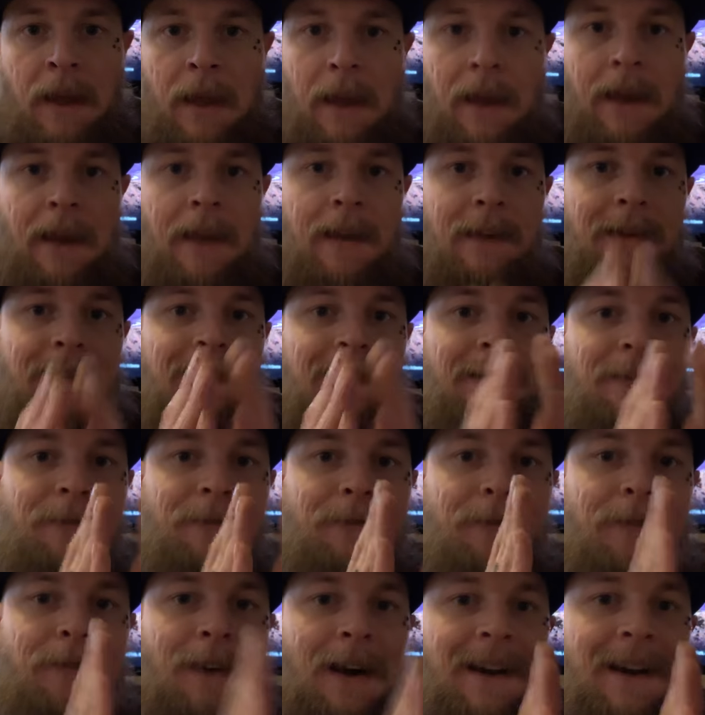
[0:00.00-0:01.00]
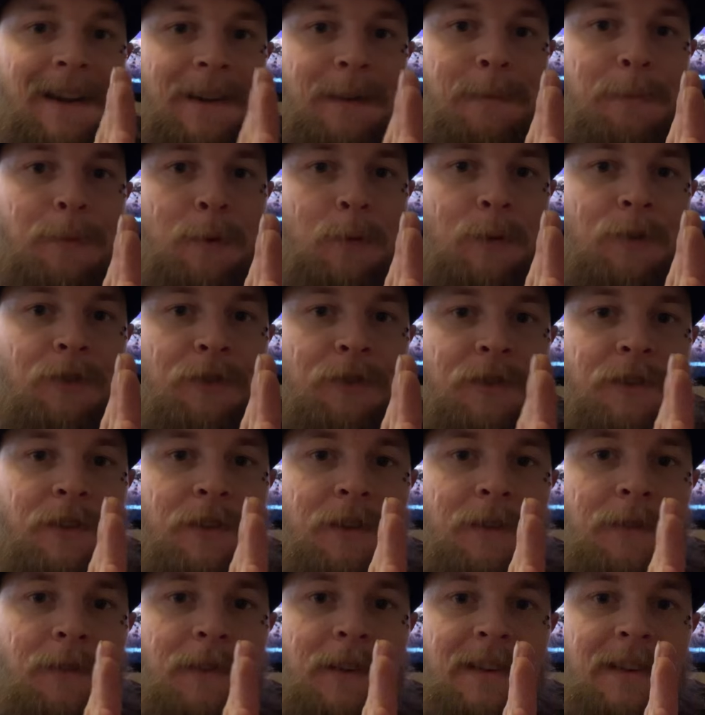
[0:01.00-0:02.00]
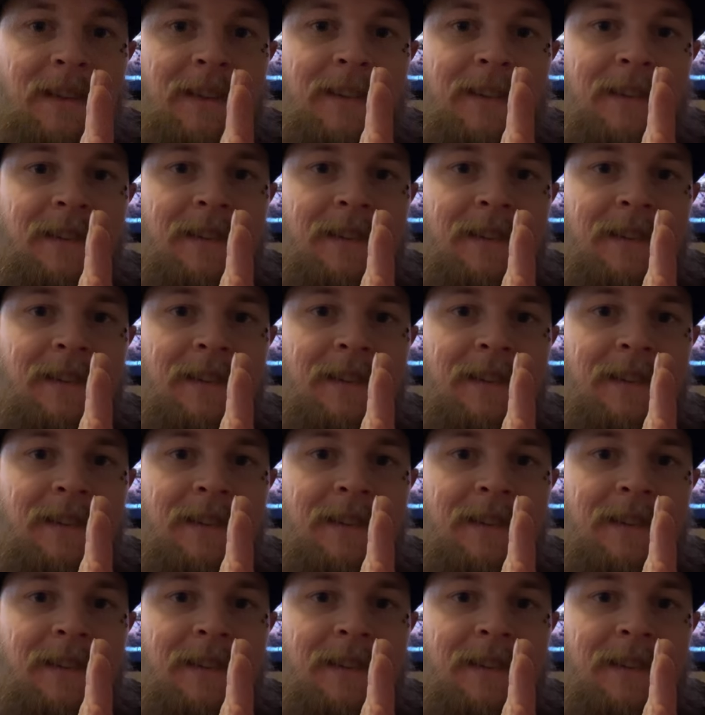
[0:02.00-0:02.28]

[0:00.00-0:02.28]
and divide a portion of it